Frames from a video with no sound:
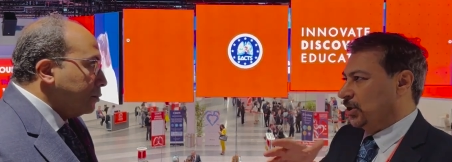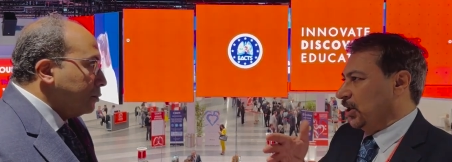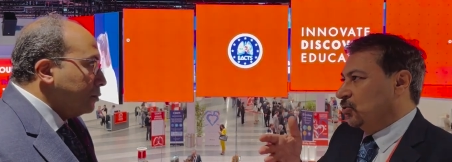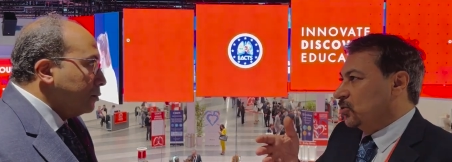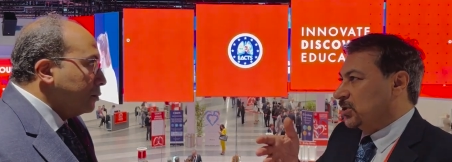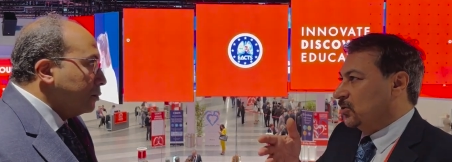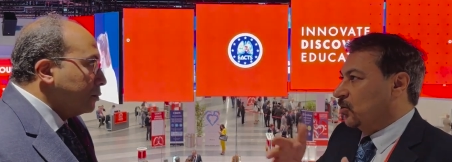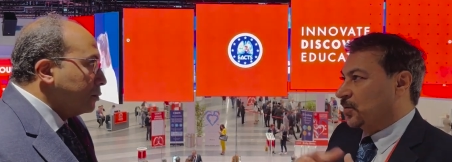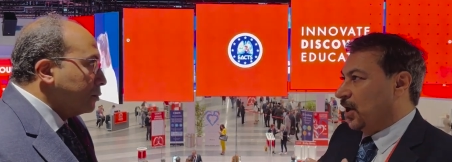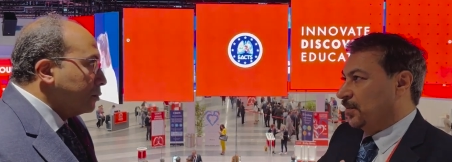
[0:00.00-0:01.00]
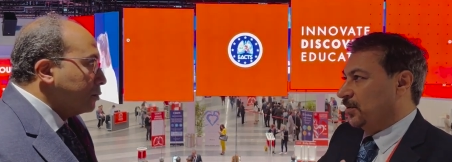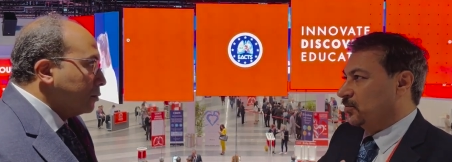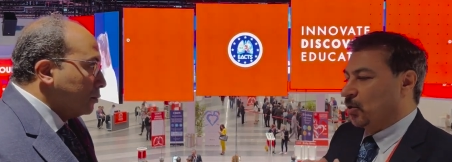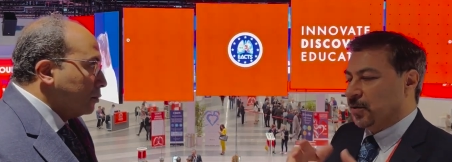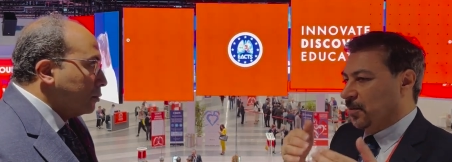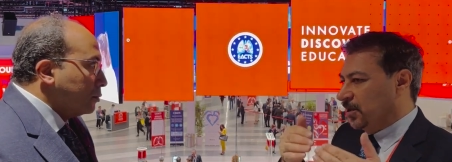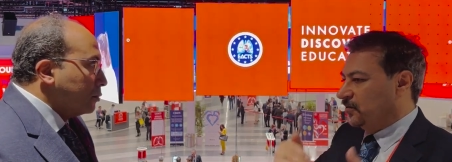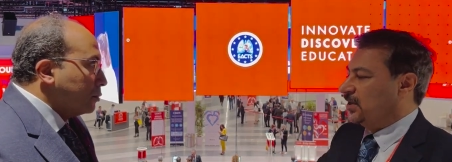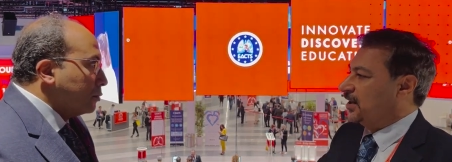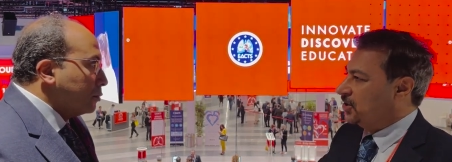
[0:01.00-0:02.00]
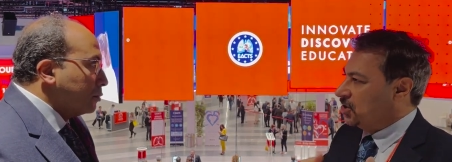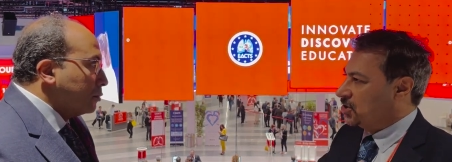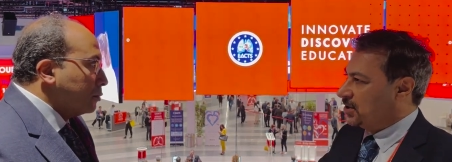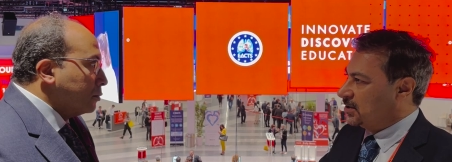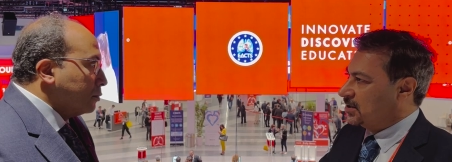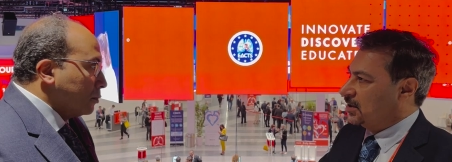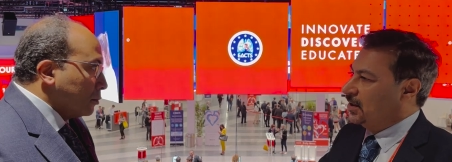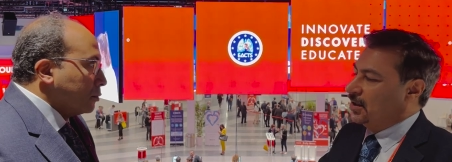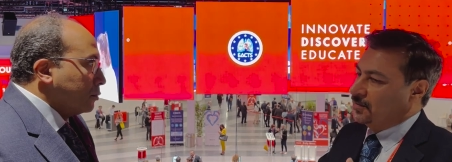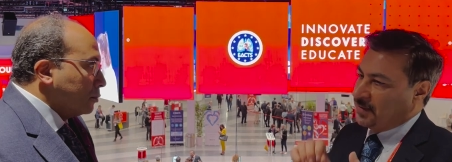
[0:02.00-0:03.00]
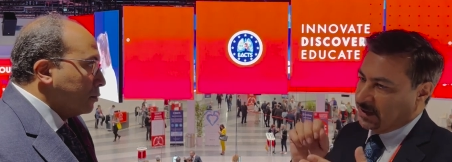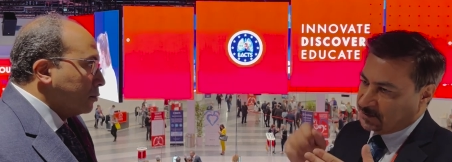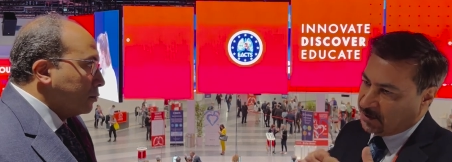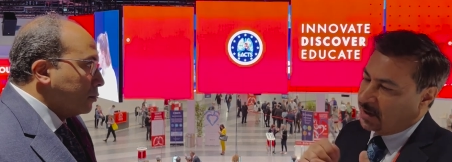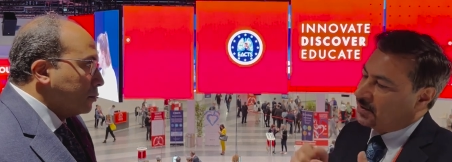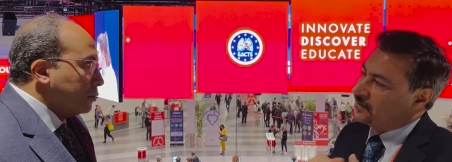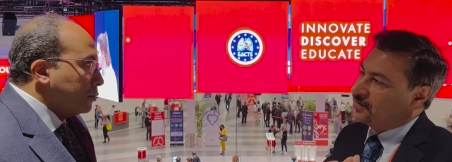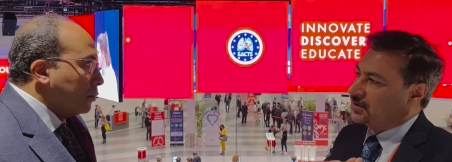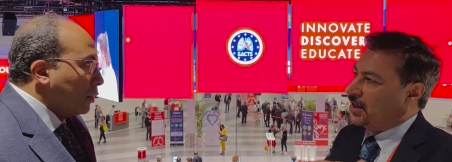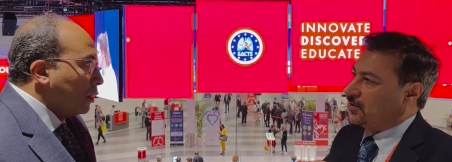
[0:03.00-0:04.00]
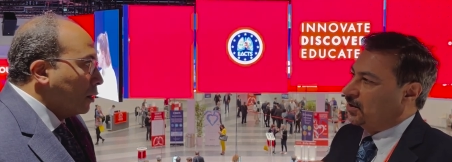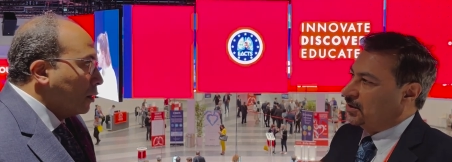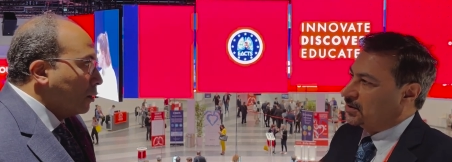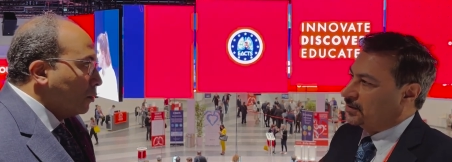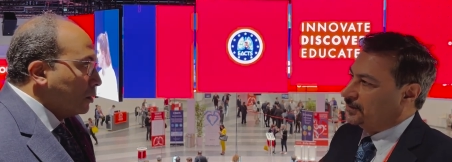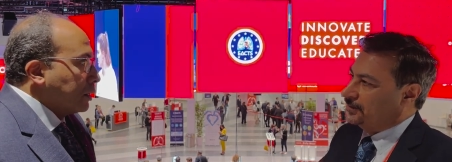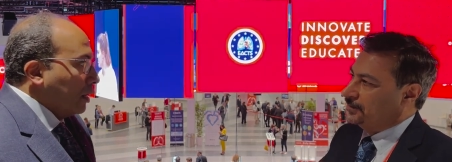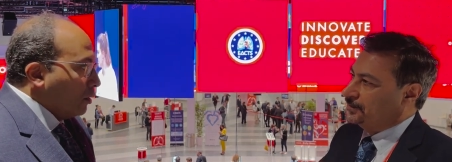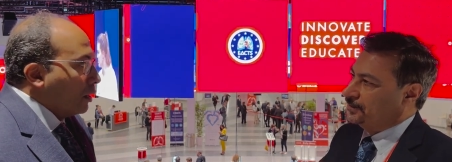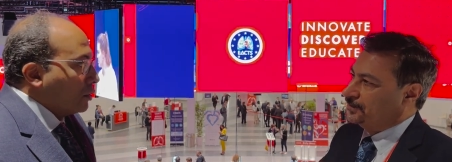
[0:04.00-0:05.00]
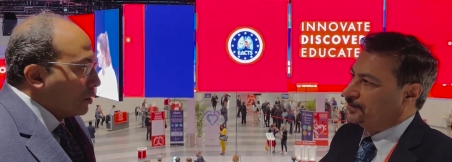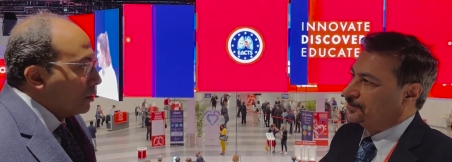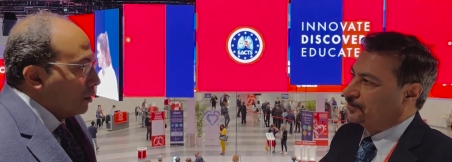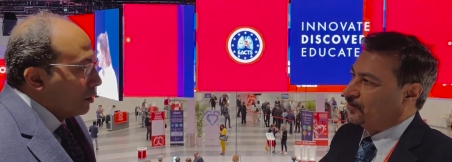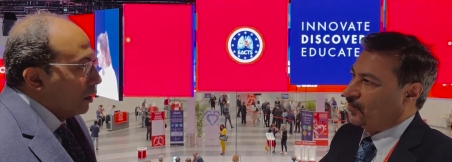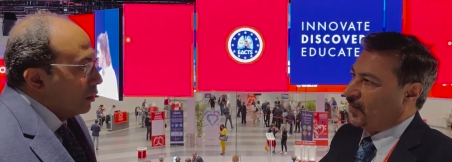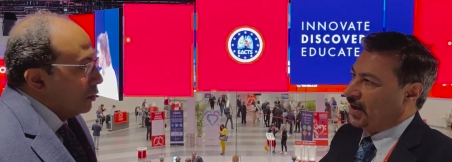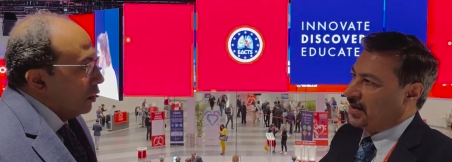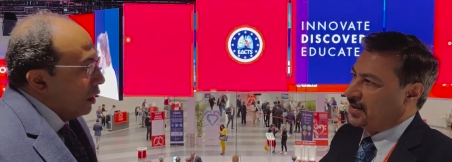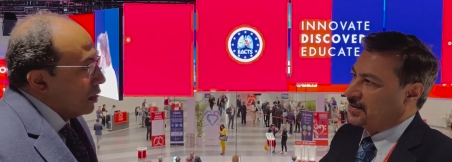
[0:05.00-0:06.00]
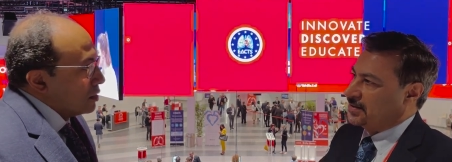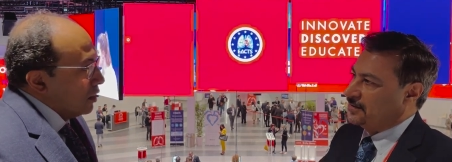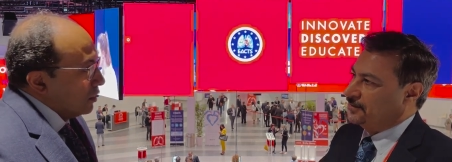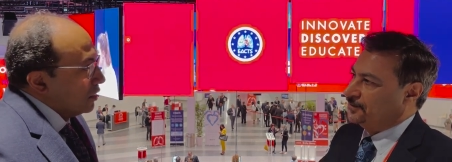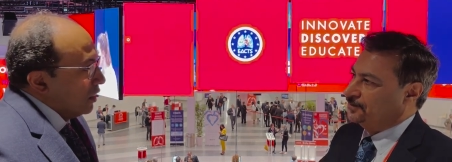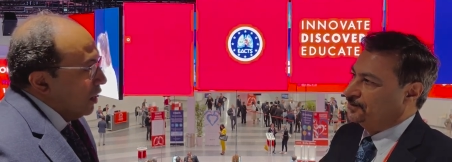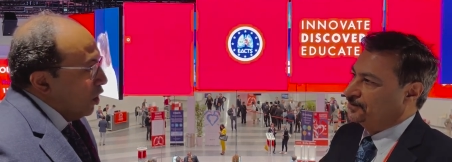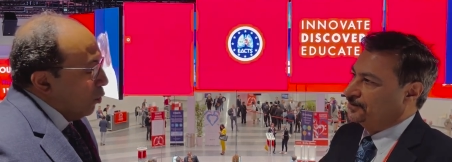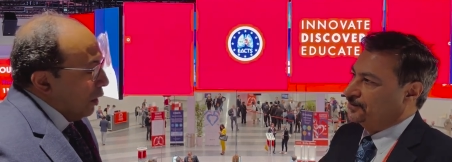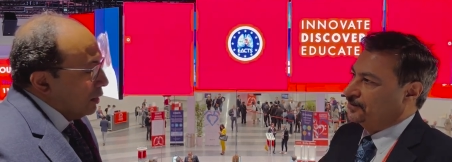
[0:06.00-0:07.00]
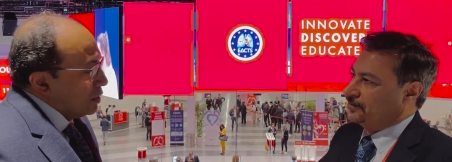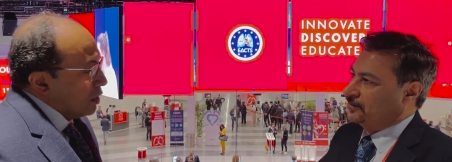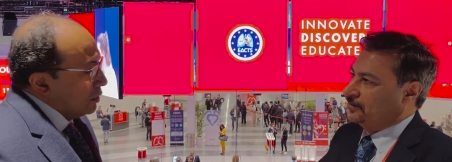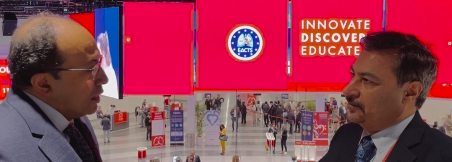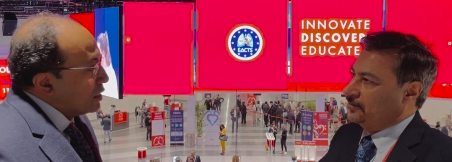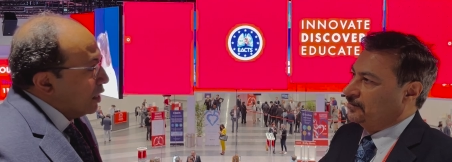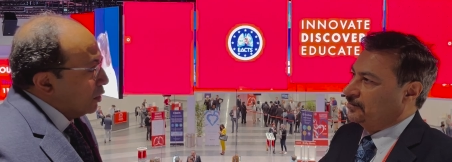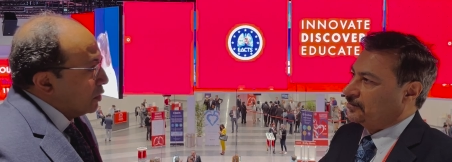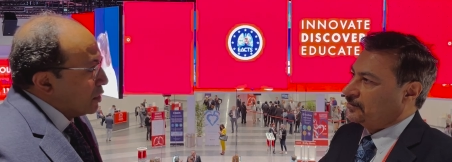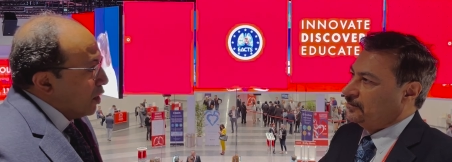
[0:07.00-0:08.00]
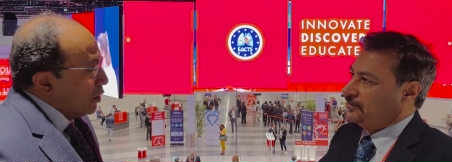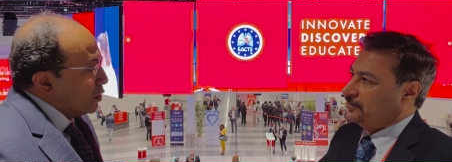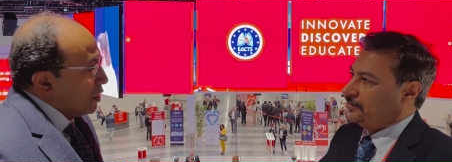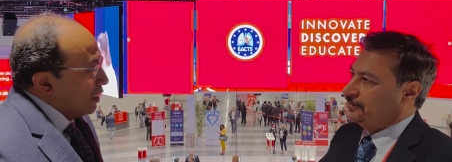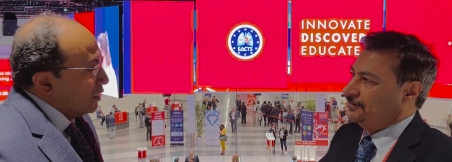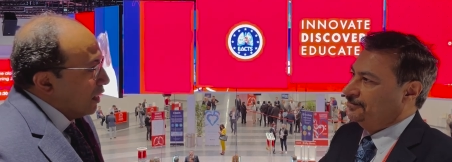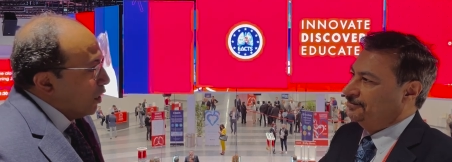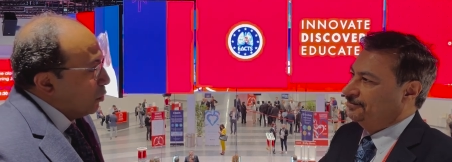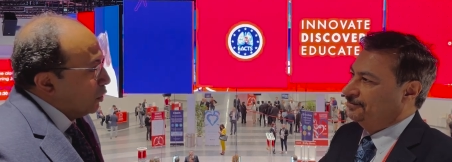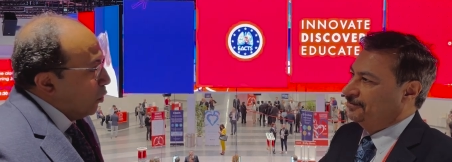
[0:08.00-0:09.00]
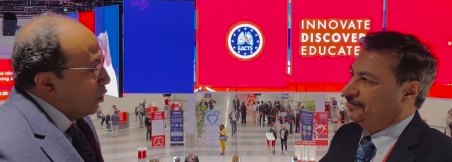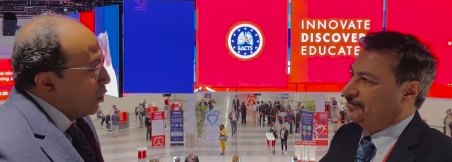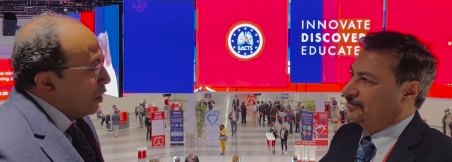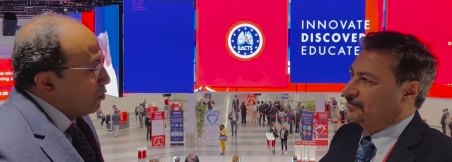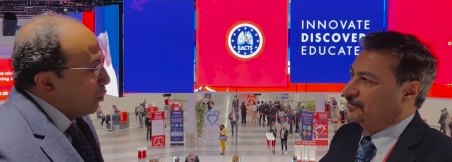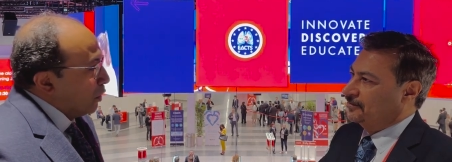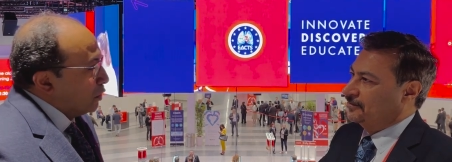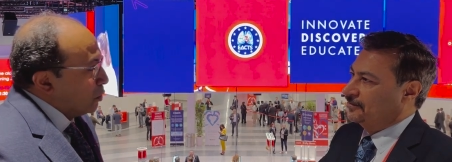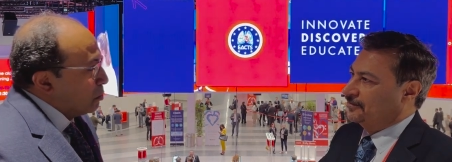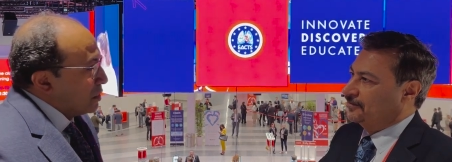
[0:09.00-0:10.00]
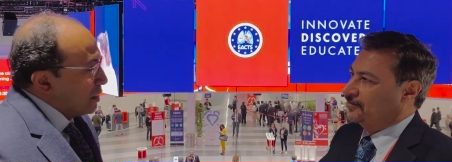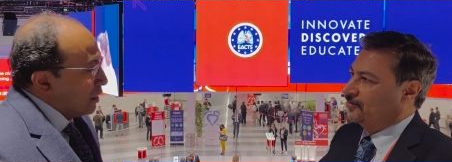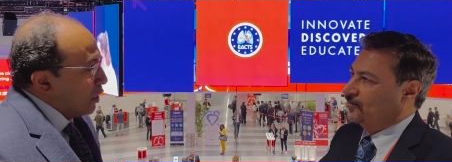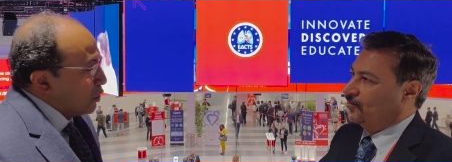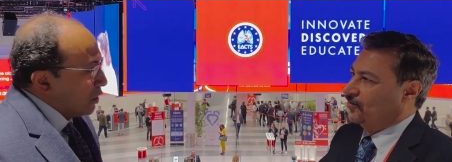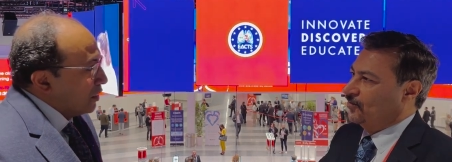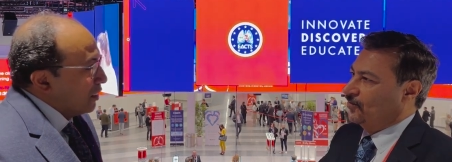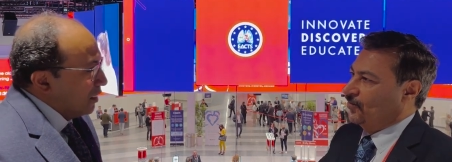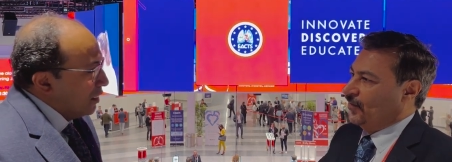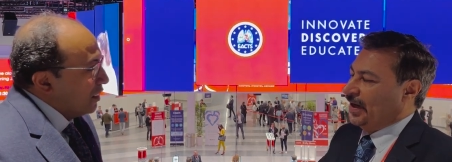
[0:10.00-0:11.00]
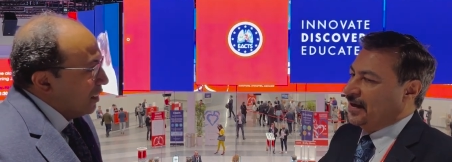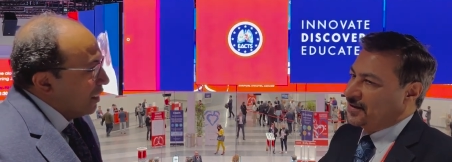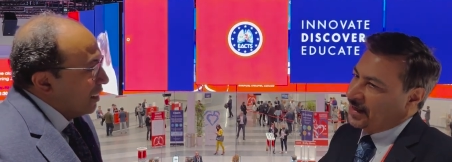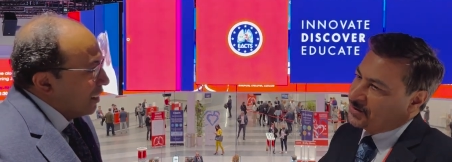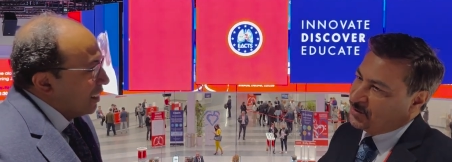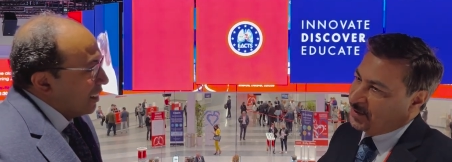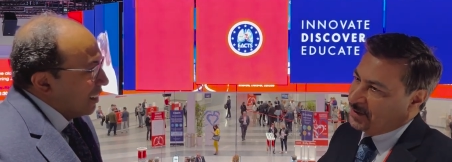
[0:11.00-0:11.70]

Speaker 1: can use it, no problem. No problem with adhesions, but problem with cannulation. Okay.
Speaker 2: Excellent. Well, these are excellent results, and uh, we're all looking forward to your presentation.
Speaker 1: Thank you very